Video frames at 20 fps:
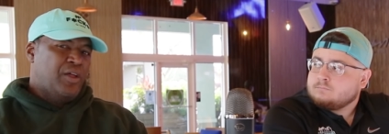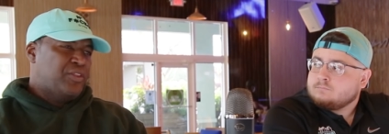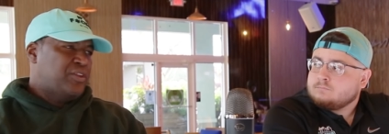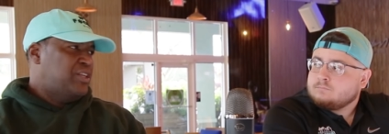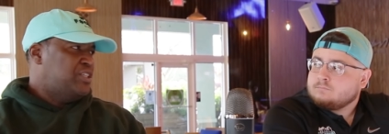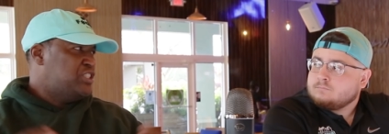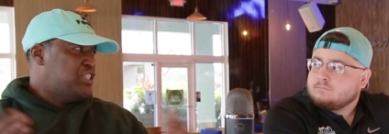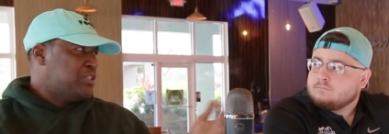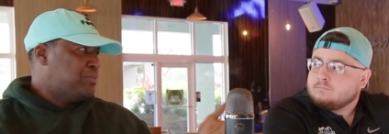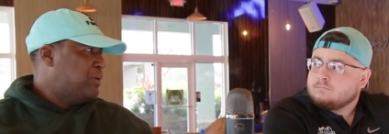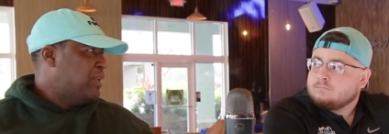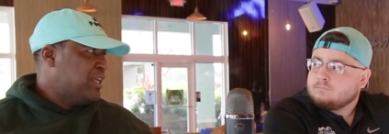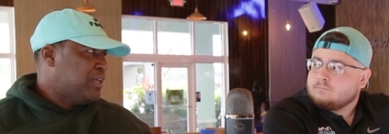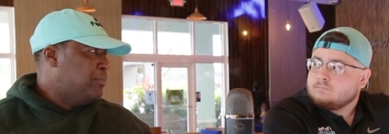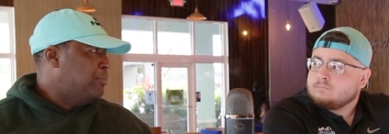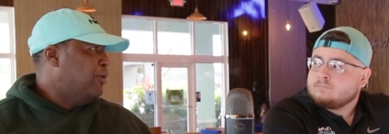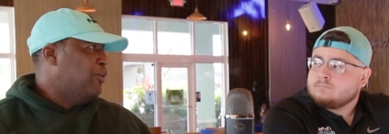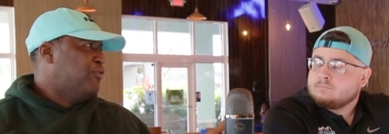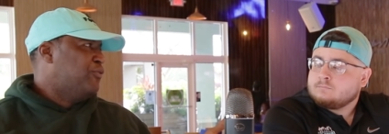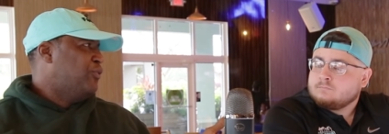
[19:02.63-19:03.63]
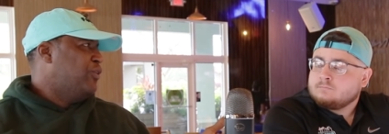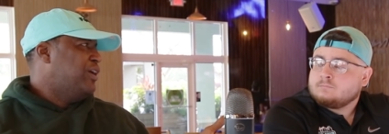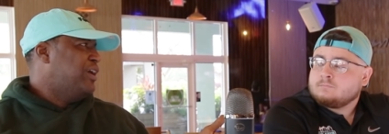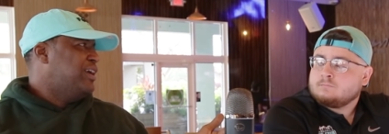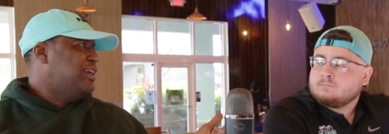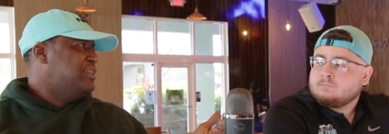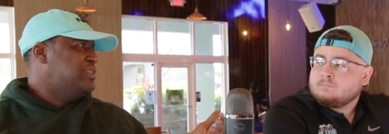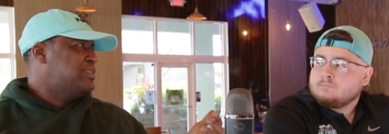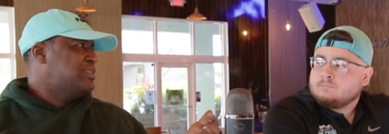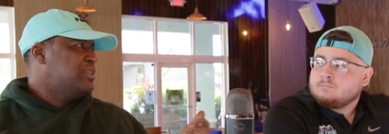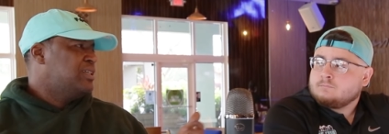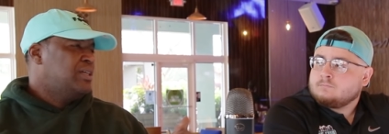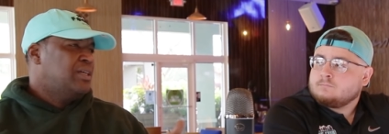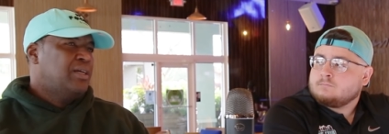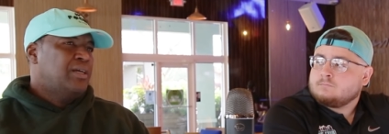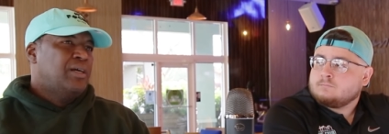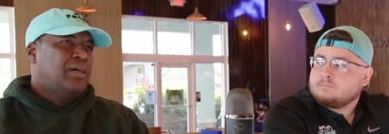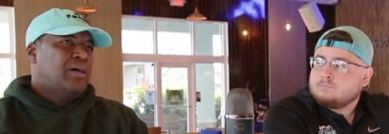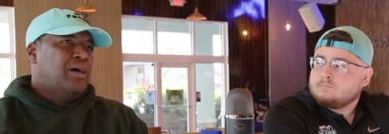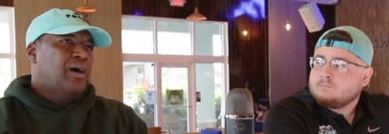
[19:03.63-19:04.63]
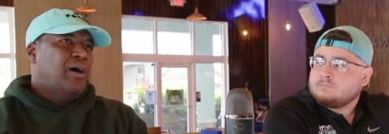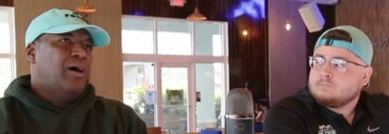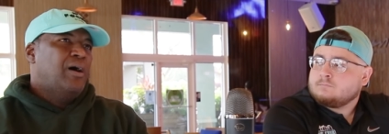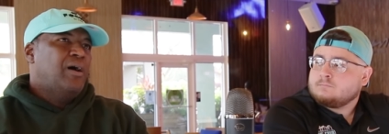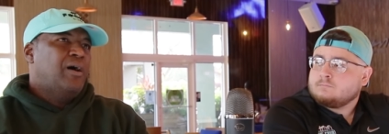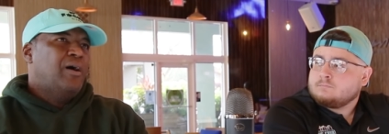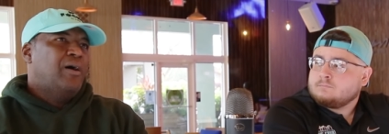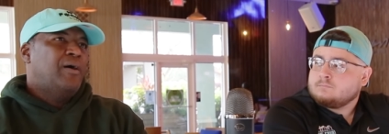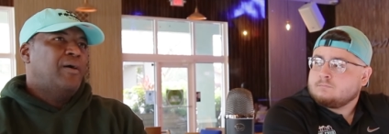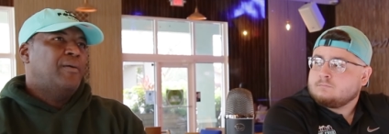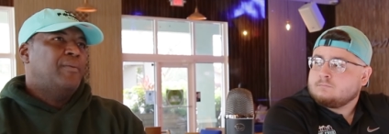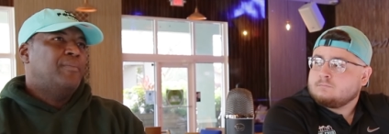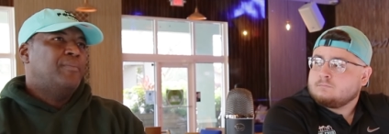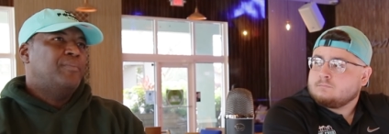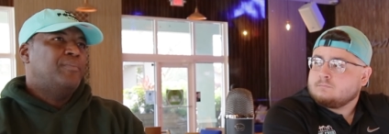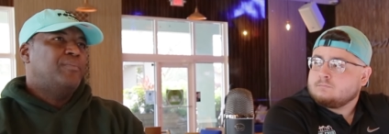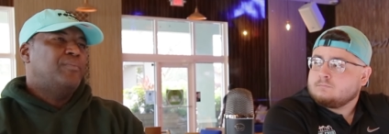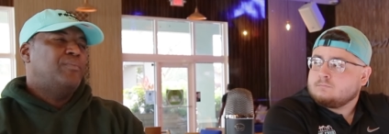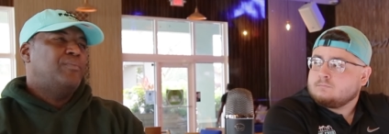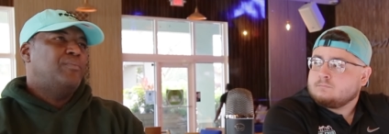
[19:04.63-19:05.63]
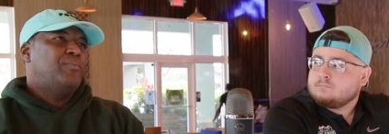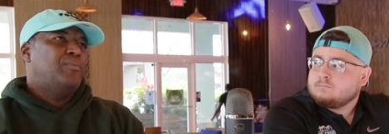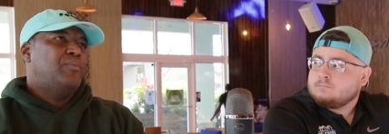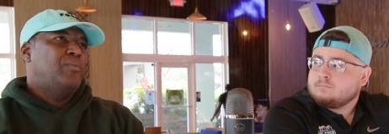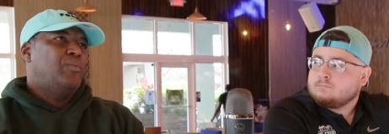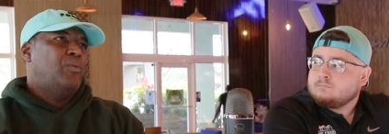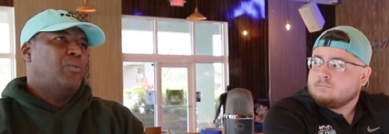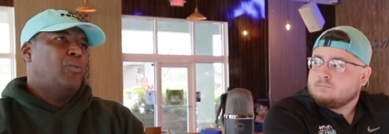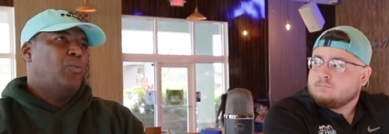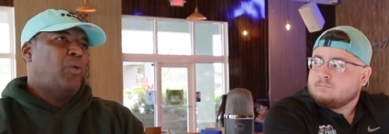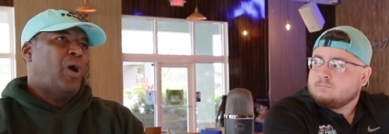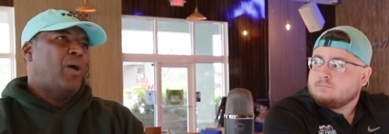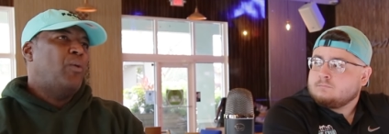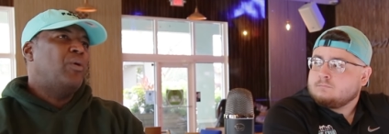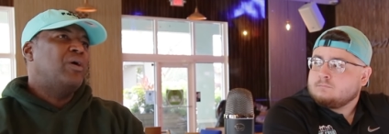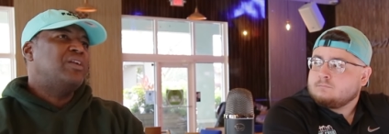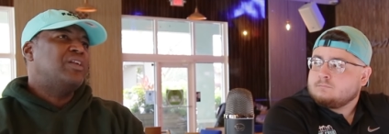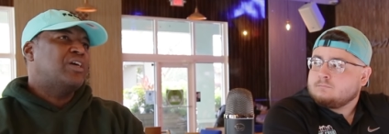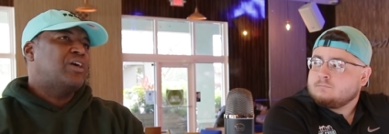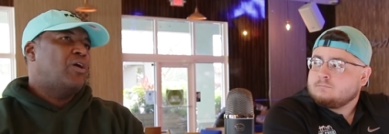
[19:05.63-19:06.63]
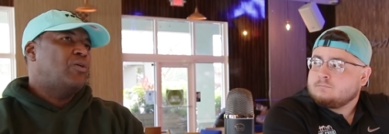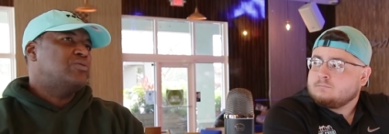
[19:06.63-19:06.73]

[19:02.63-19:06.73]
Speaker 1: than just playing them both ways. Why wouldn't the coach